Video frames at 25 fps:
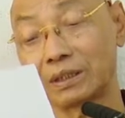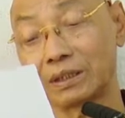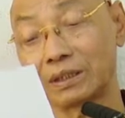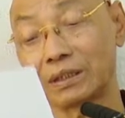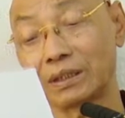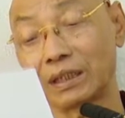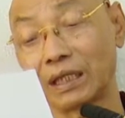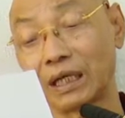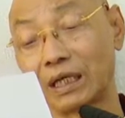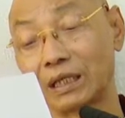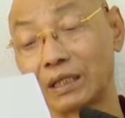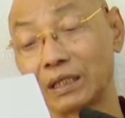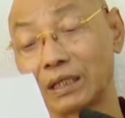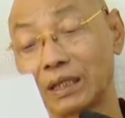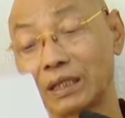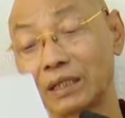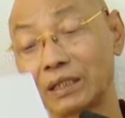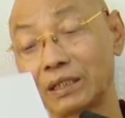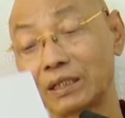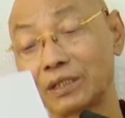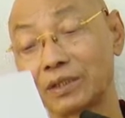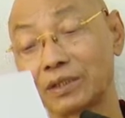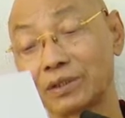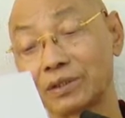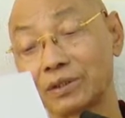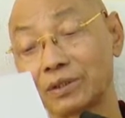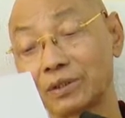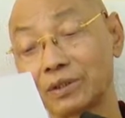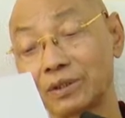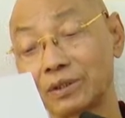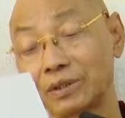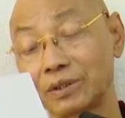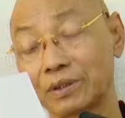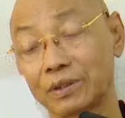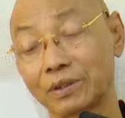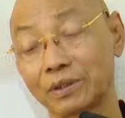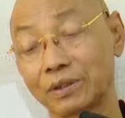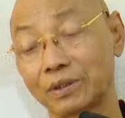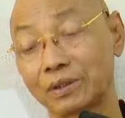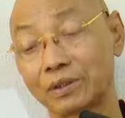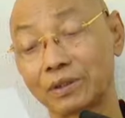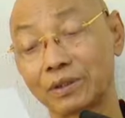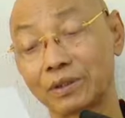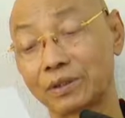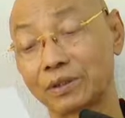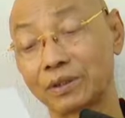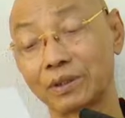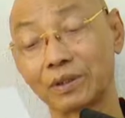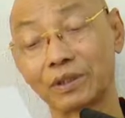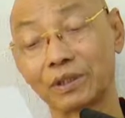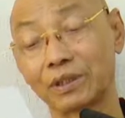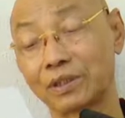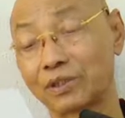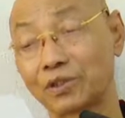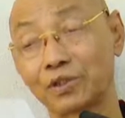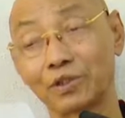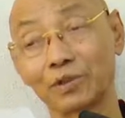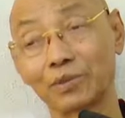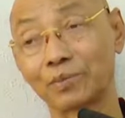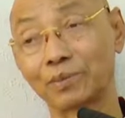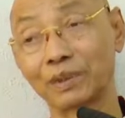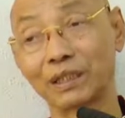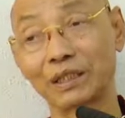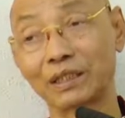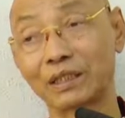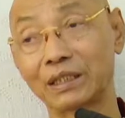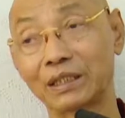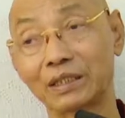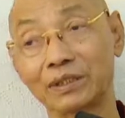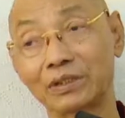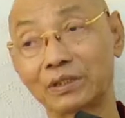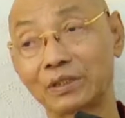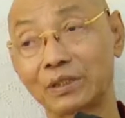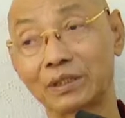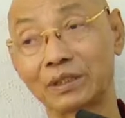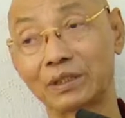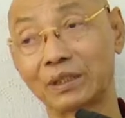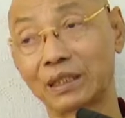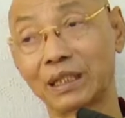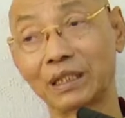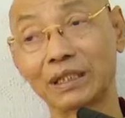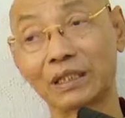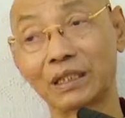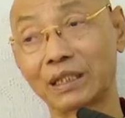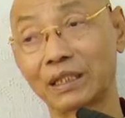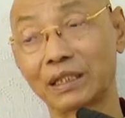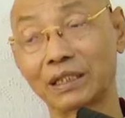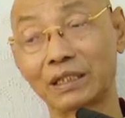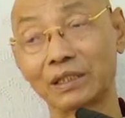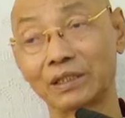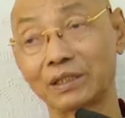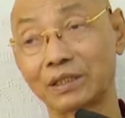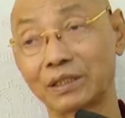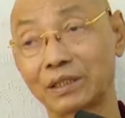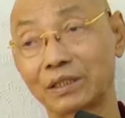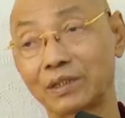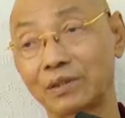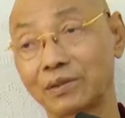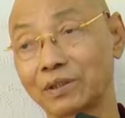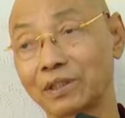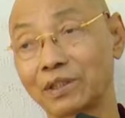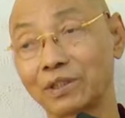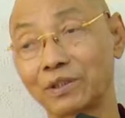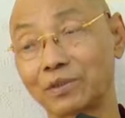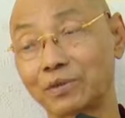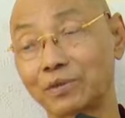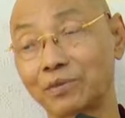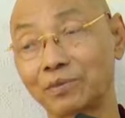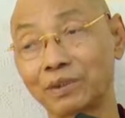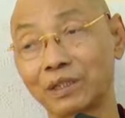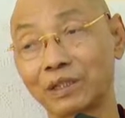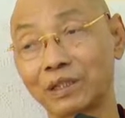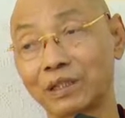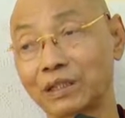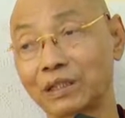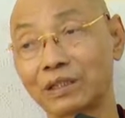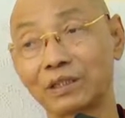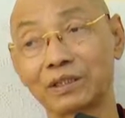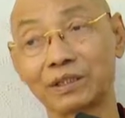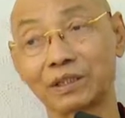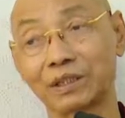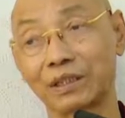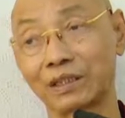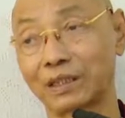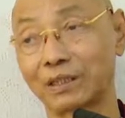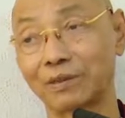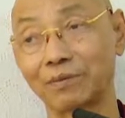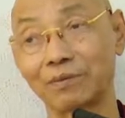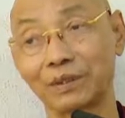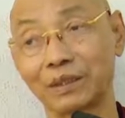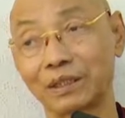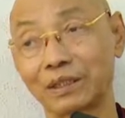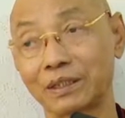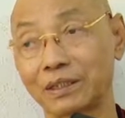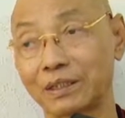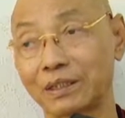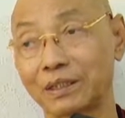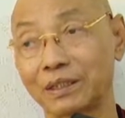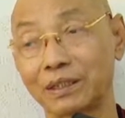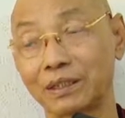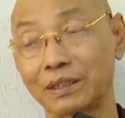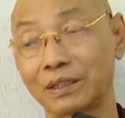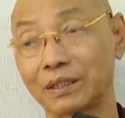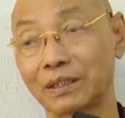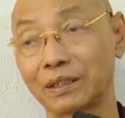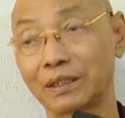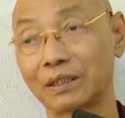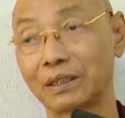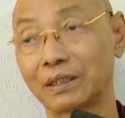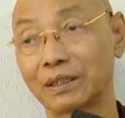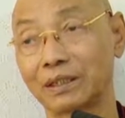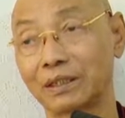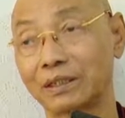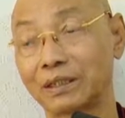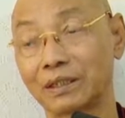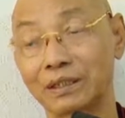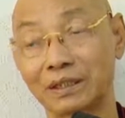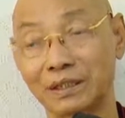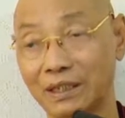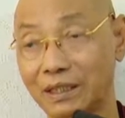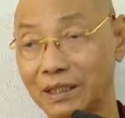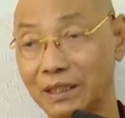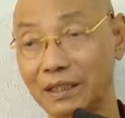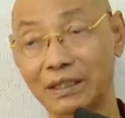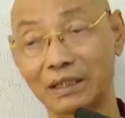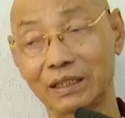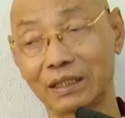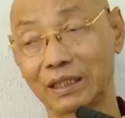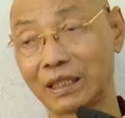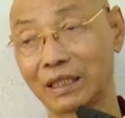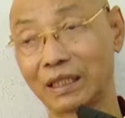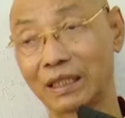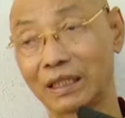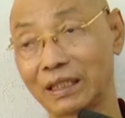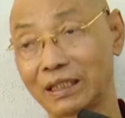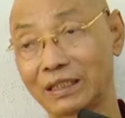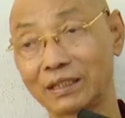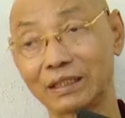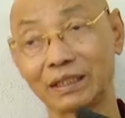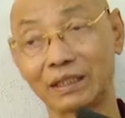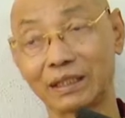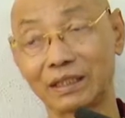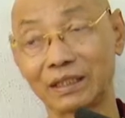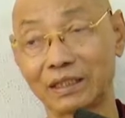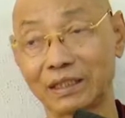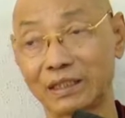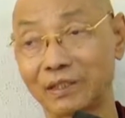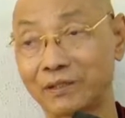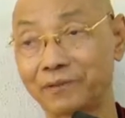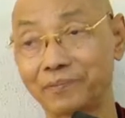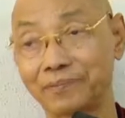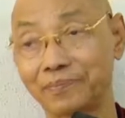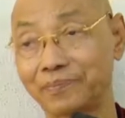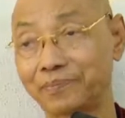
Jhana is not so many, so jhana is only 2 meanings given. It is clear, I think.